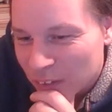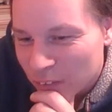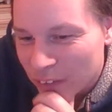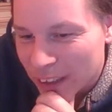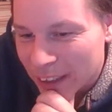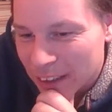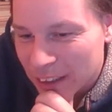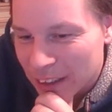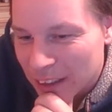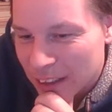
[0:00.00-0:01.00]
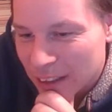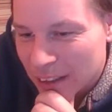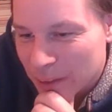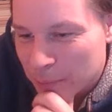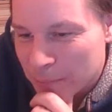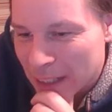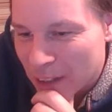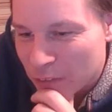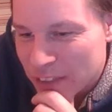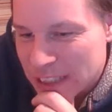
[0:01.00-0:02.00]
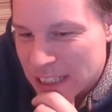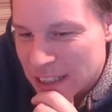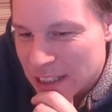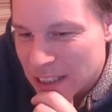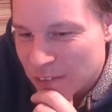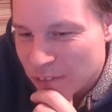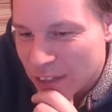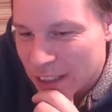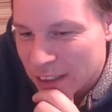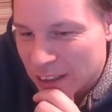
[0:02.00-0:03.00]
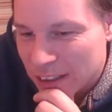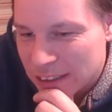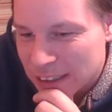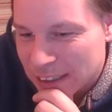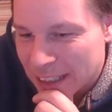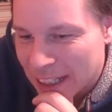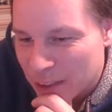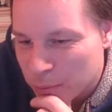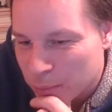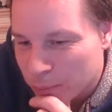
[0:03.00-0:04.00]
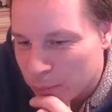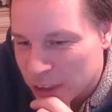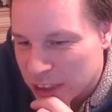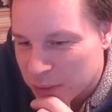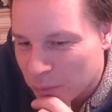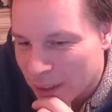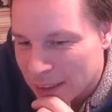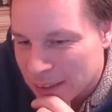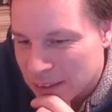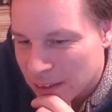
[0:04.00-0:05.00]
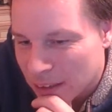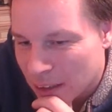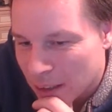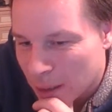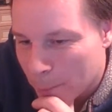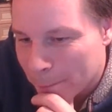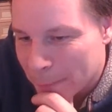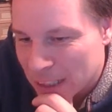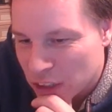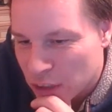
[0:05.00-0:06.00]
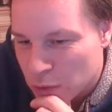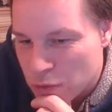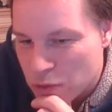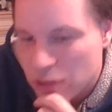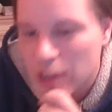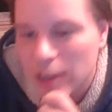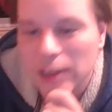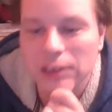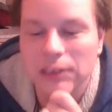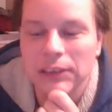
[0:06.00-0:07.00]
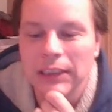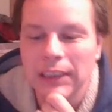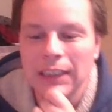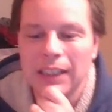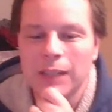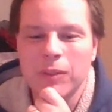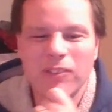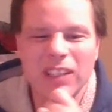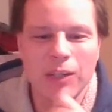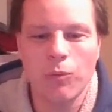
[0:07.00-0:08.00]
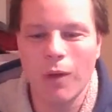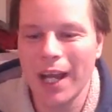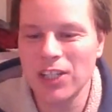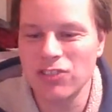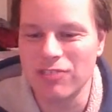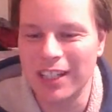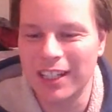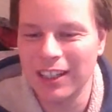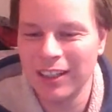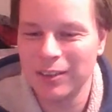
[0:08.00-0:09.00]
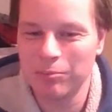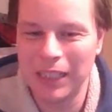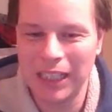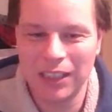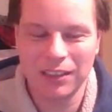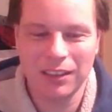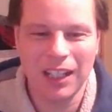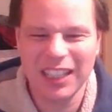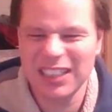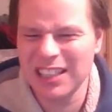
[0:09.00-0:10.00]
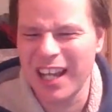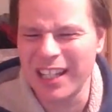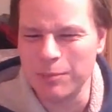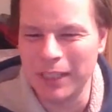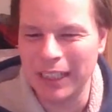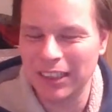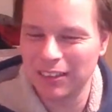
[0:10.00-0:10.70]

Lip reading: Right, Mel, visit the vineyards in Kent. British wines are big news. I'm not really a wine drinker, me. I like cider, me.